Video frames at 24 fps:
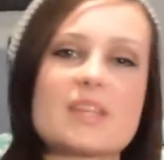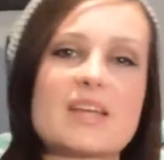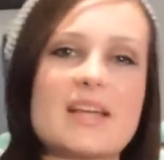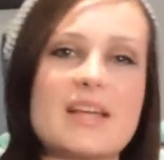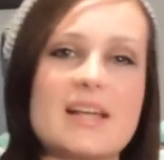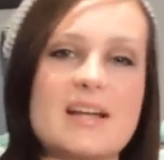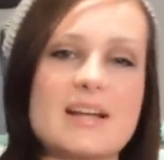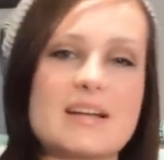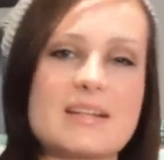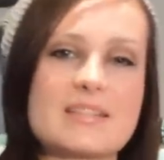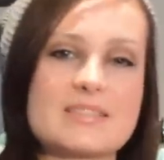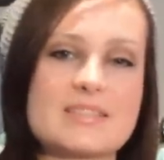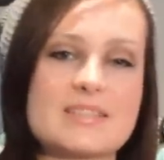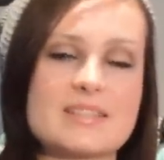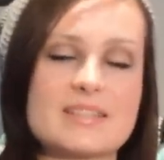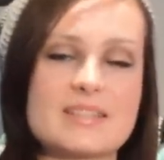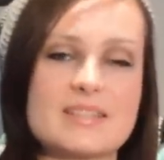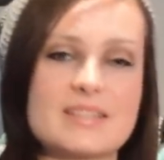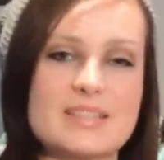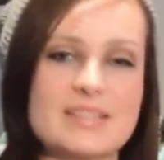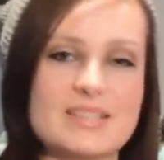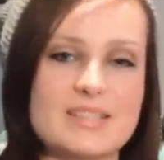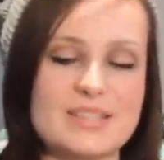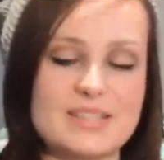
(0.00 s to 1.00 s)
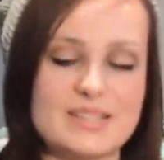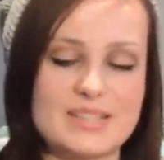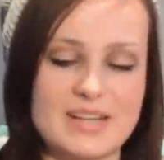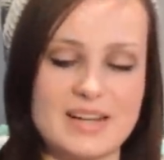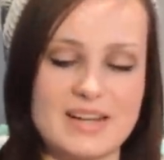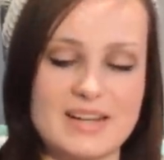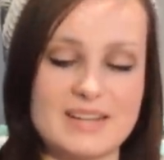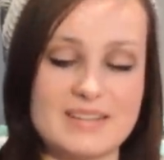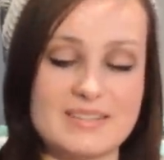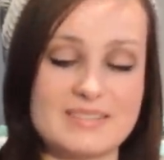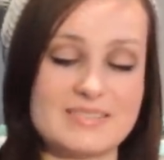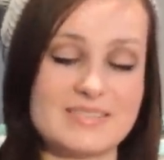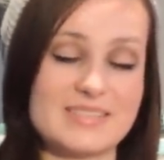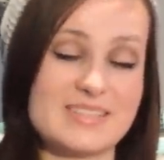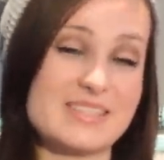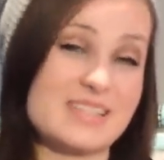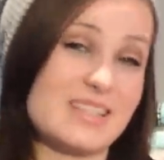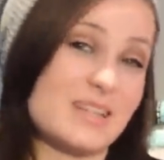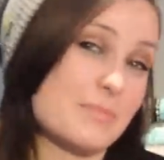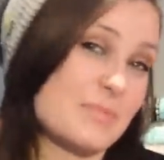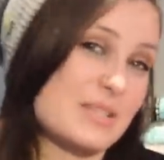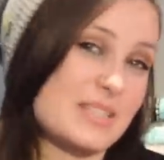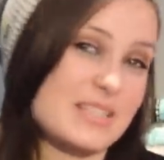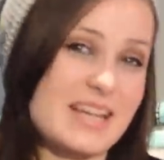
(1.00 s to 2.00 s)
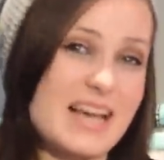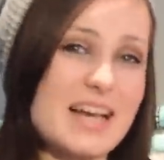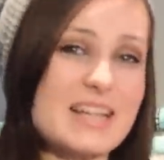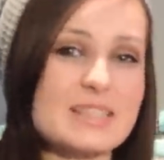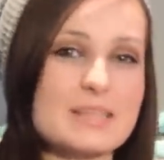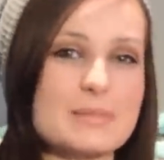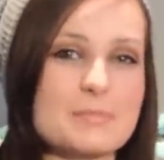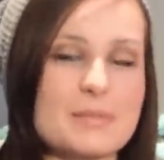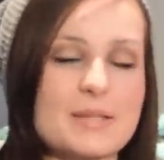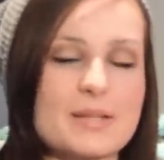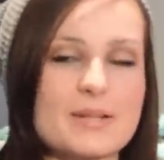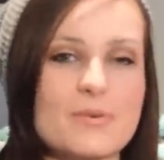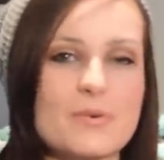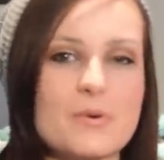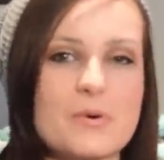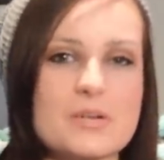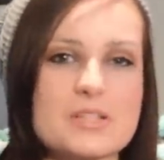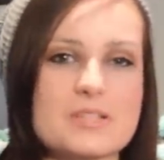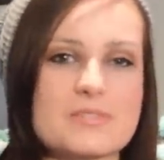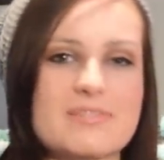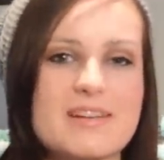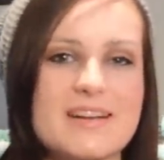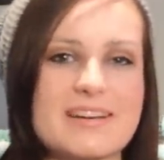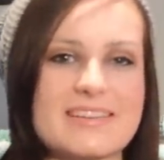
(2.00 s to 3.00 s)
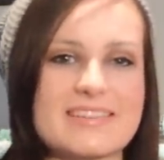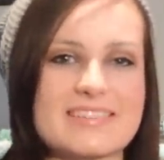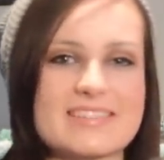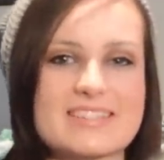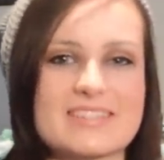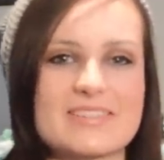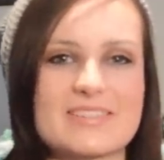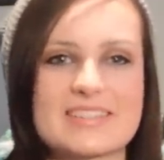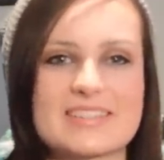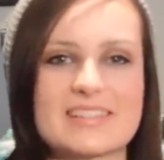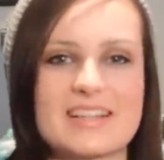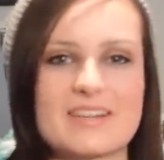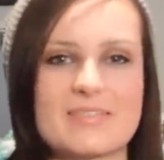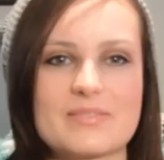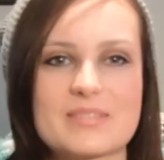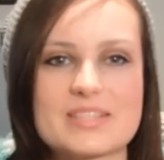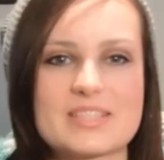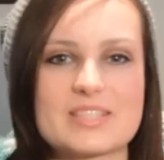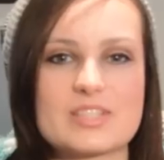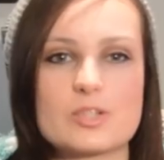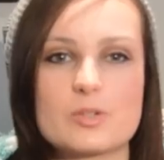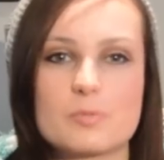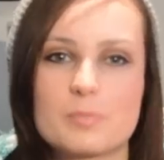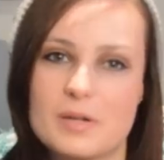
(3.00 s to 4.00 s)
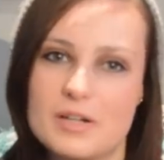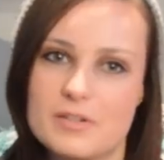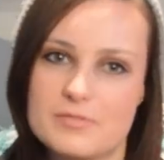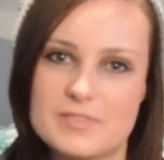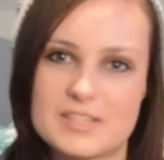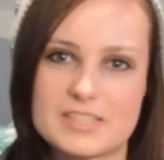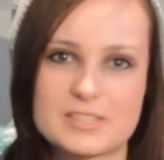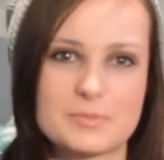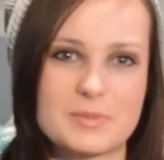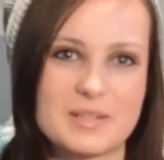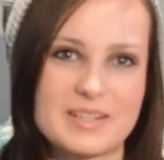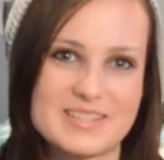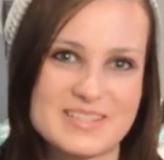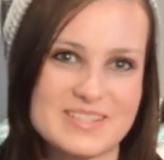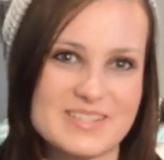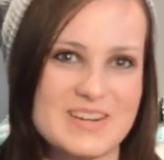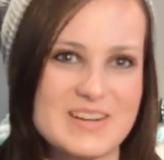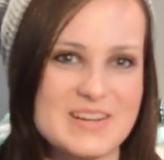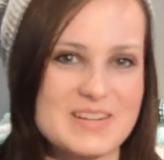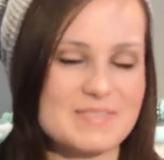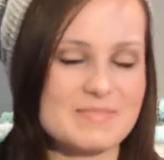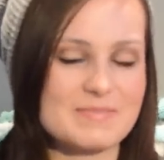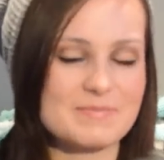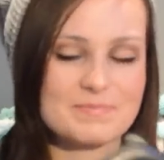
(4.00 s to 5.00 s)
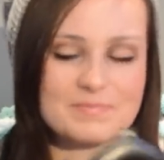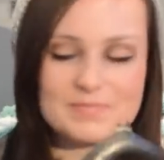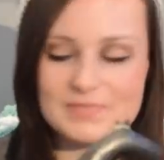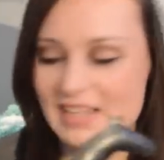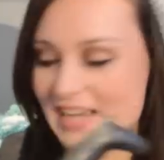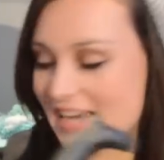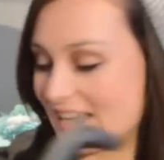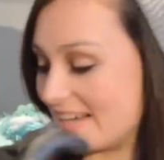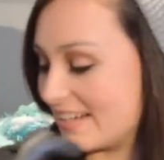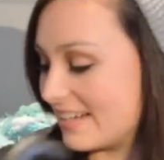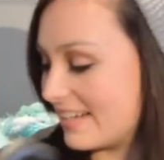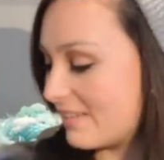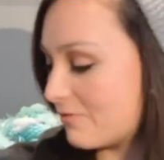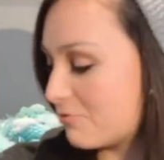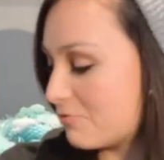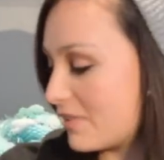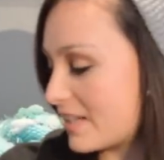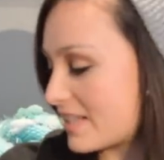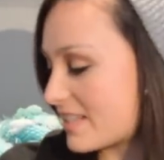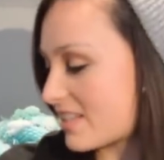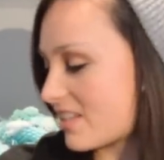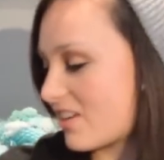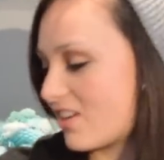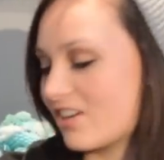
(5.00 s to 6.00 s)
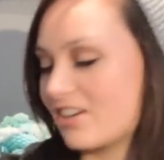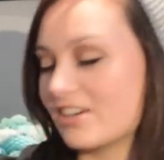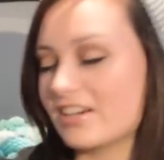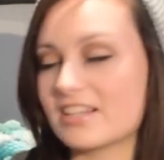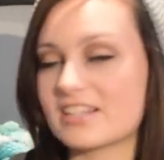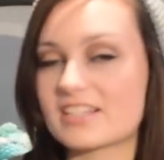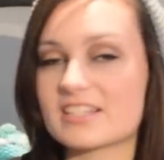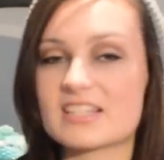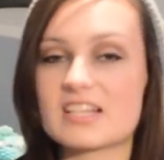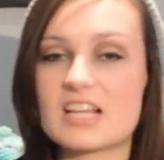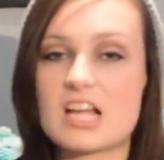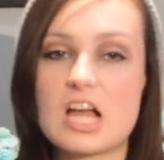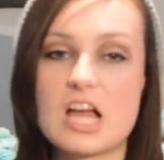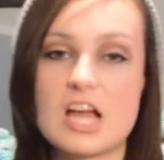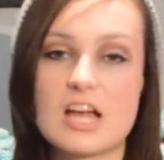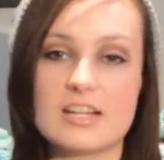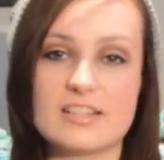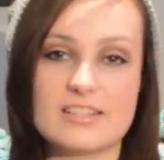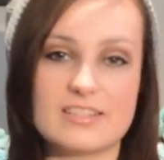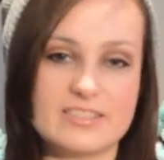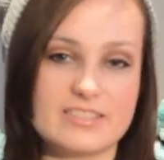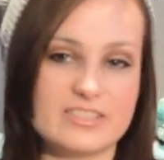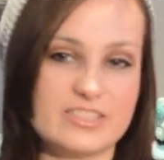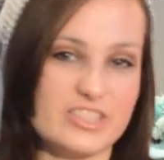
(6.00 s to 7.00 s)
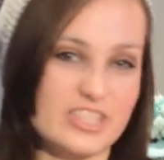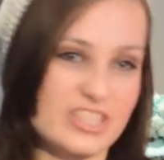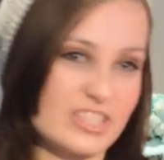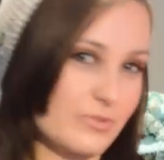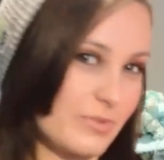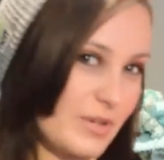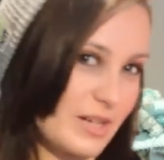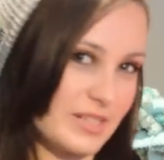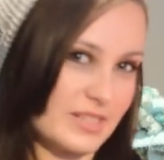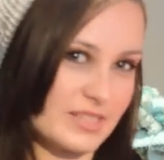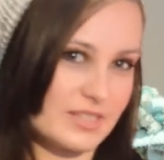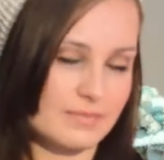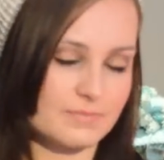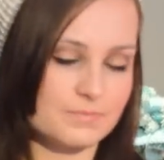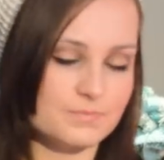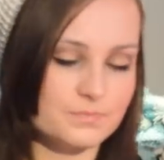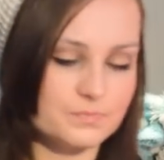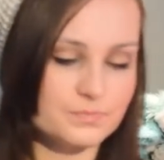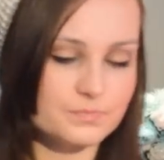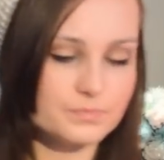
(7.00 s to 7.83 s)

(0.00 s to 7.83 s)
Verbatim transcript: And he, uh, his name is Gallop, like a horse running, so I thought it was too perfect when I saw it. And it fits the harness just right.